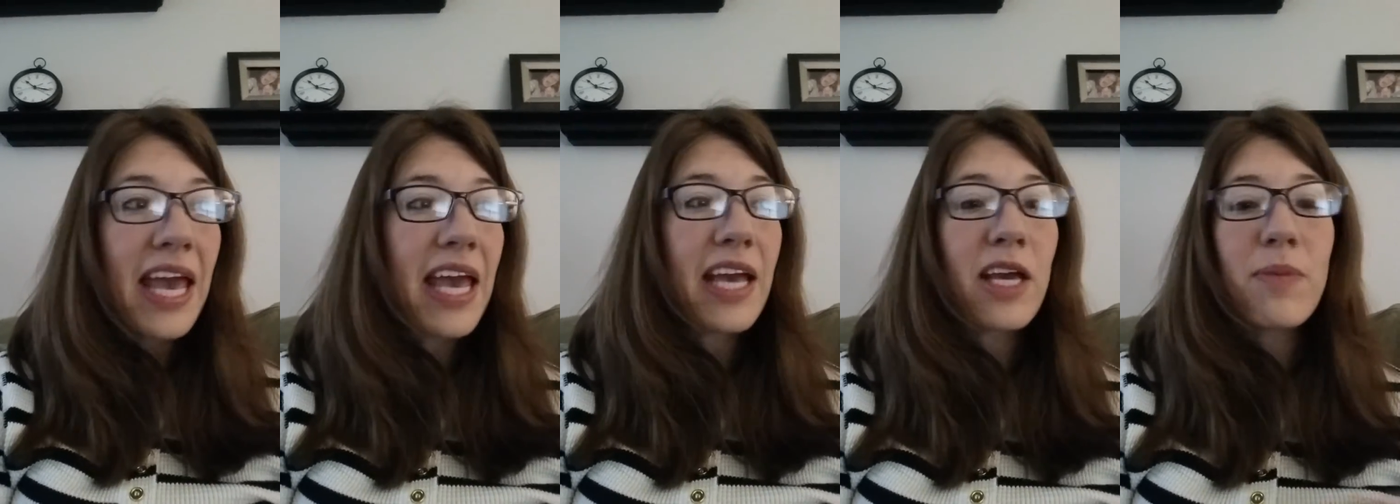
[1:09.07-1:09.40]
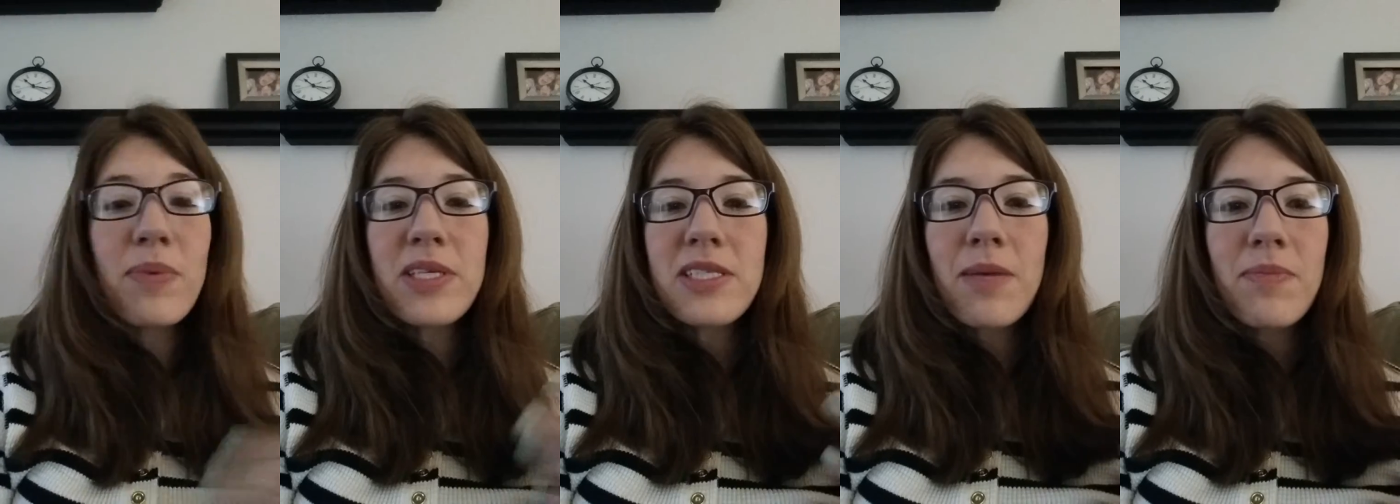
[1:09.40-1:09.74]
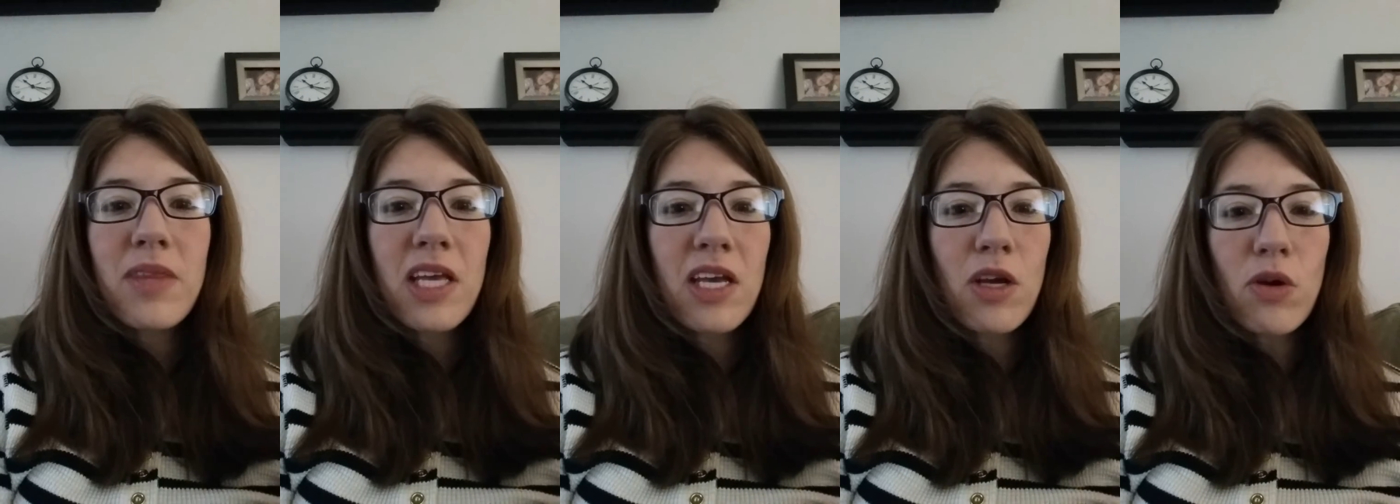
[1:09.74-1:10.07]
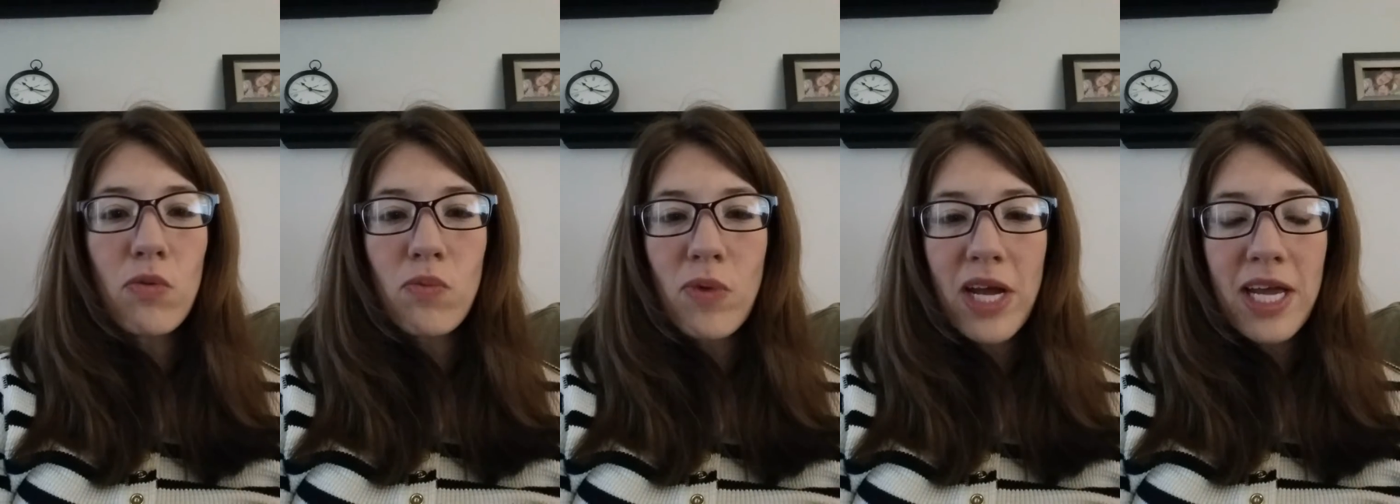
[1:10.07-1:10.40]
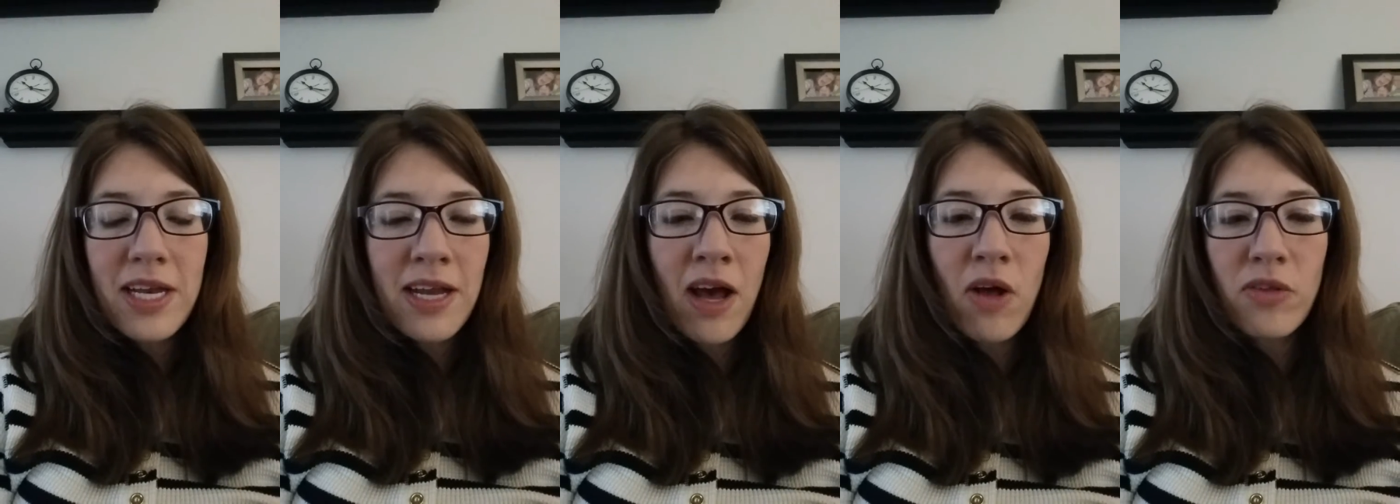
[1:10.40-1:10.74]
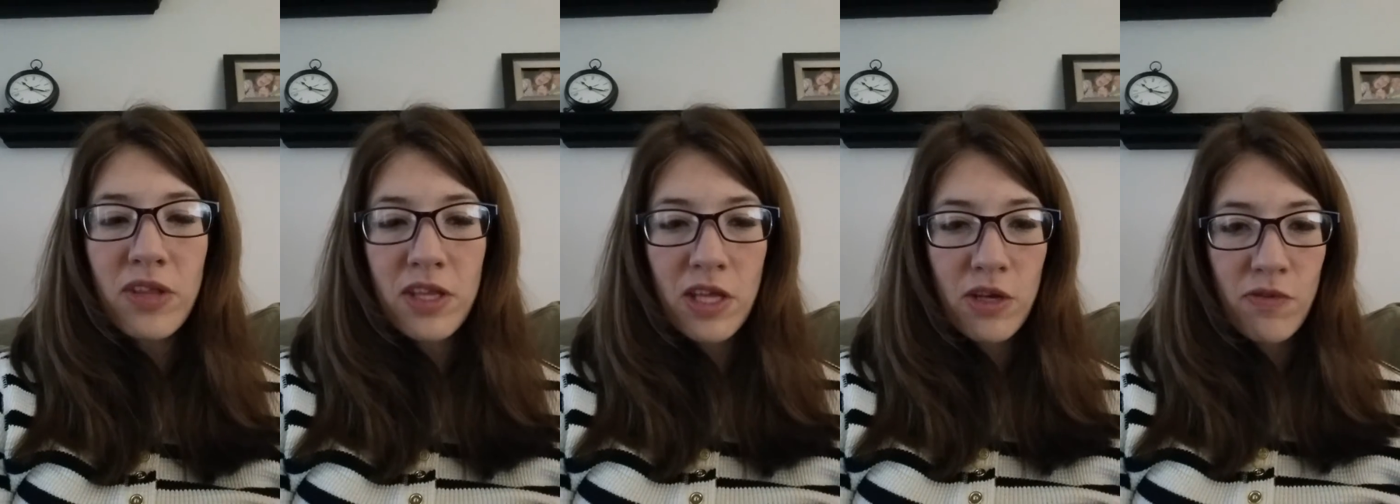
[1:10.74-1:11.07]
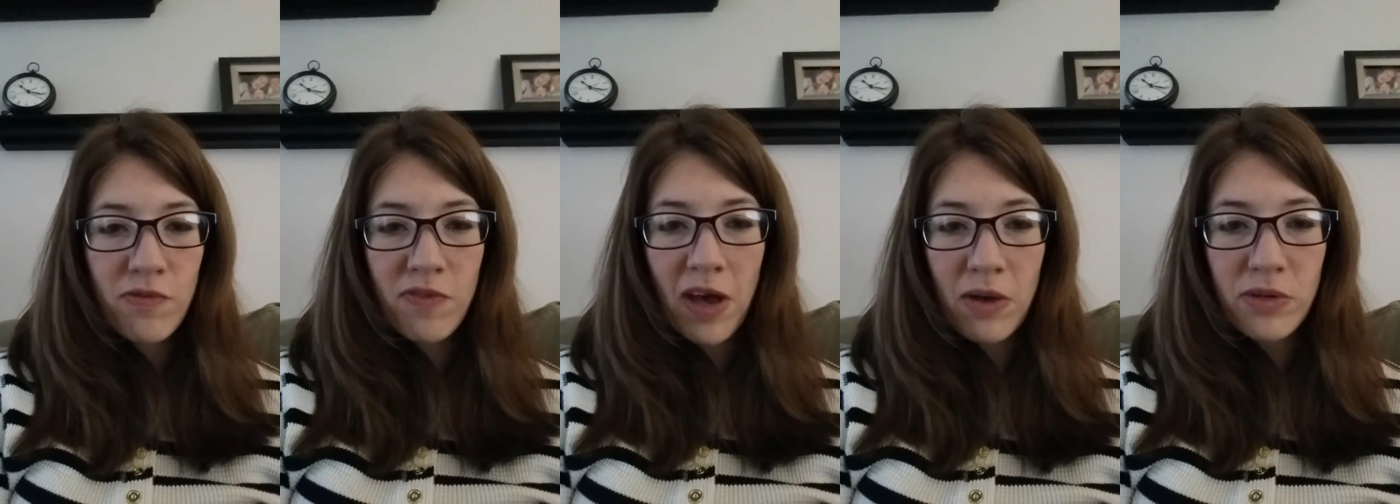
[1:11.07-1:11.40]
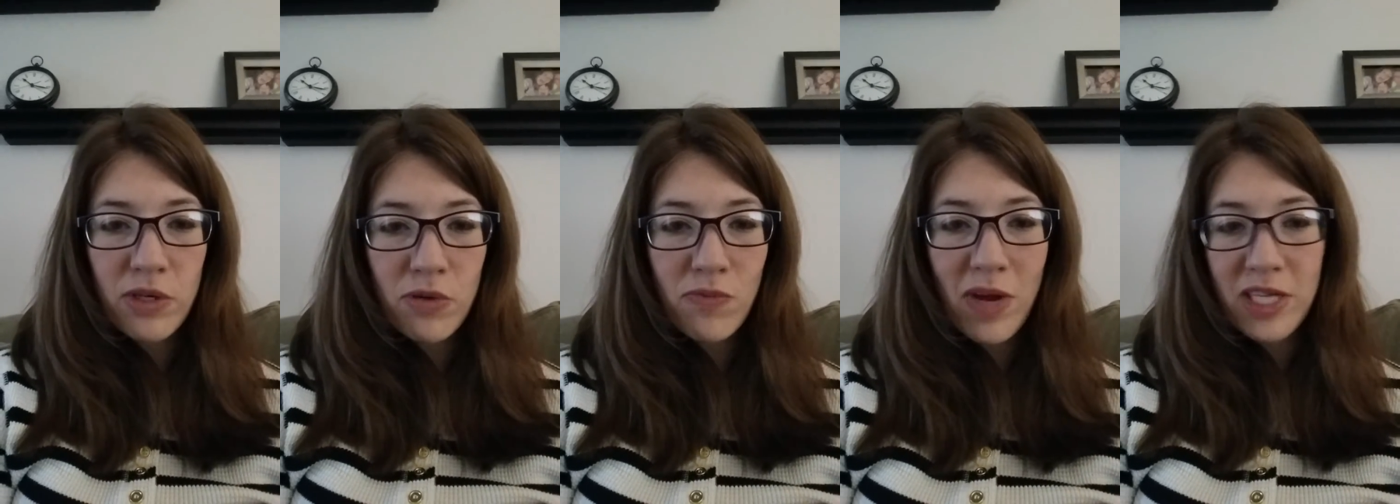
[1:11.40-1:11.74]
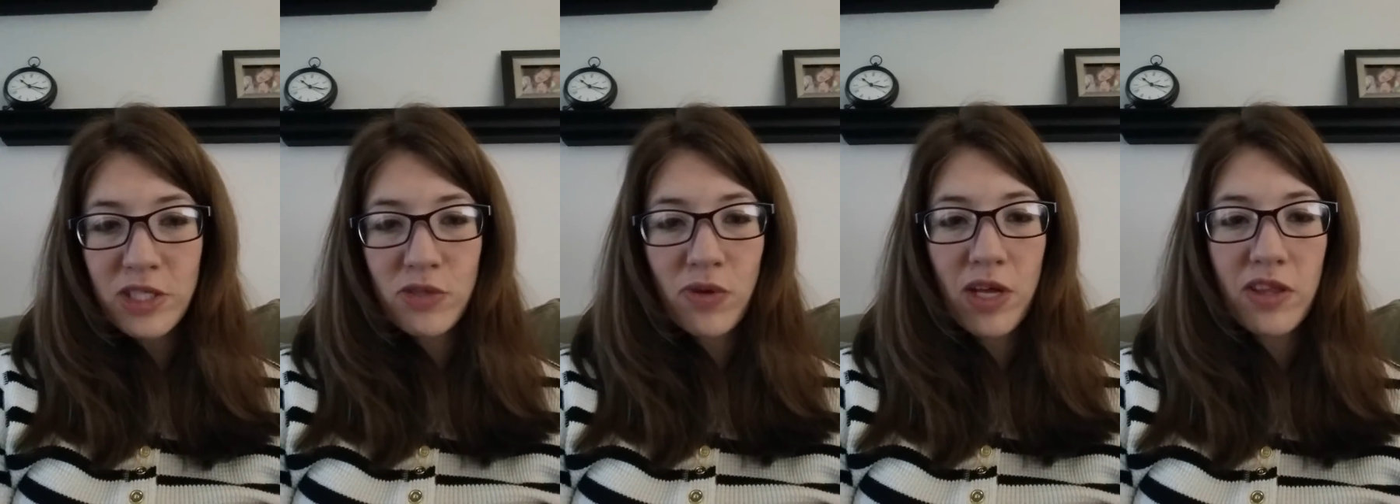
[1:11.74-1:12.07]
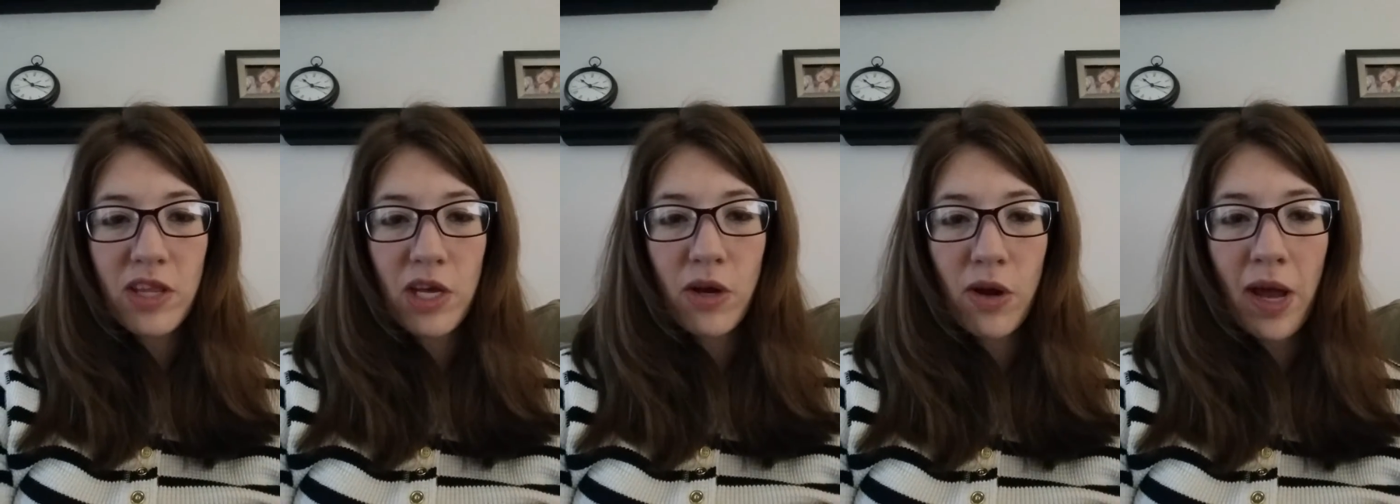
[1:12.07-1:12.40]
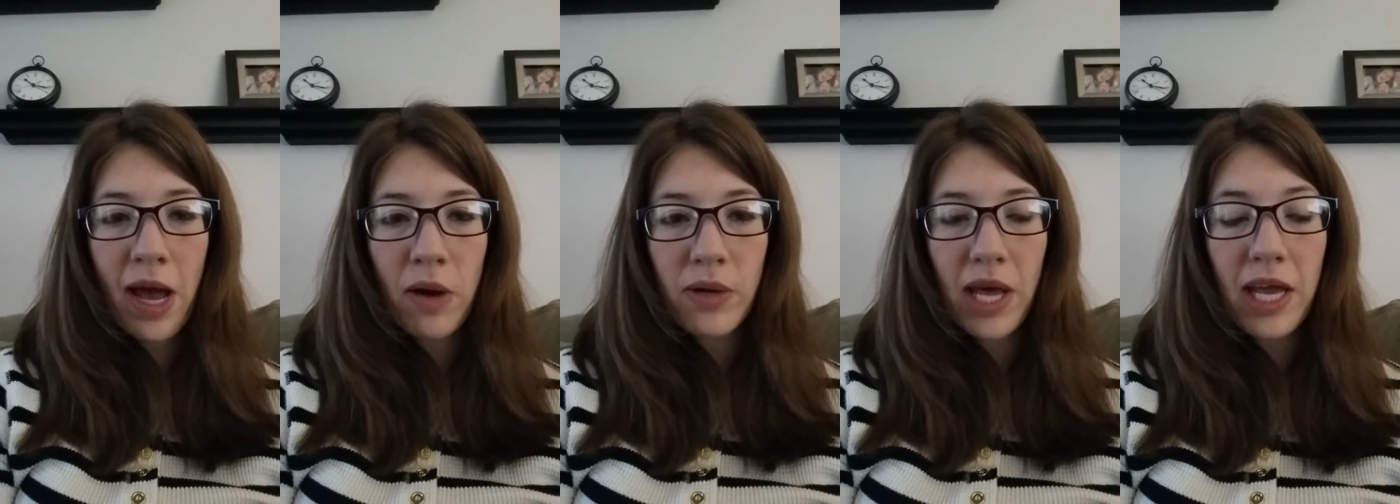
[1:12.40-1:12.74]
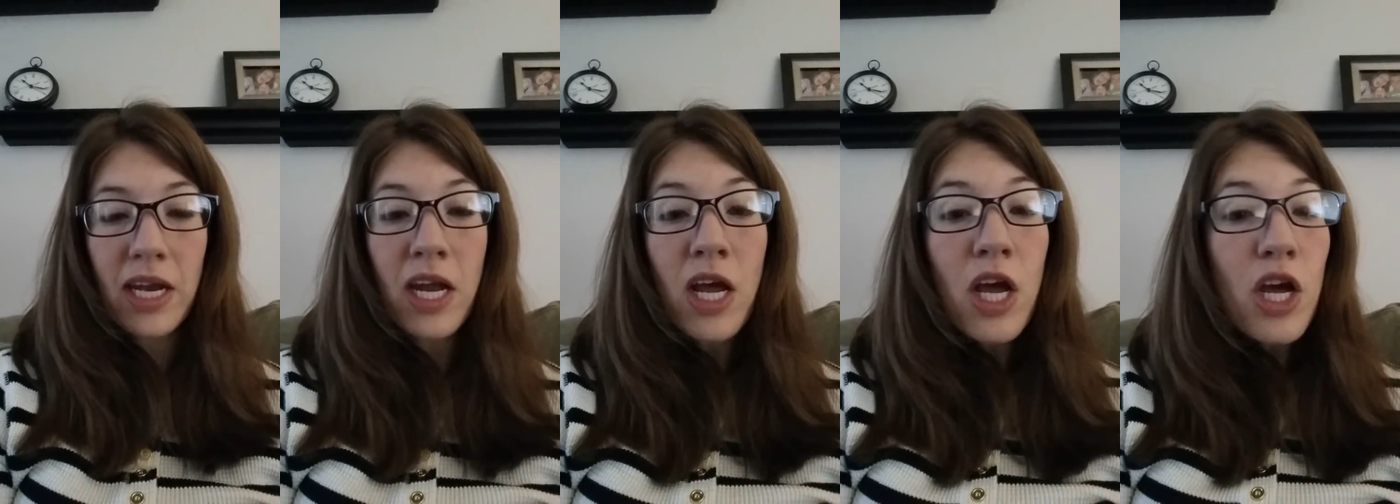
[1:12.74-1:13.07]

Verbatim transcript: it could be something great and healthy that you found at a restaurant that you're out at.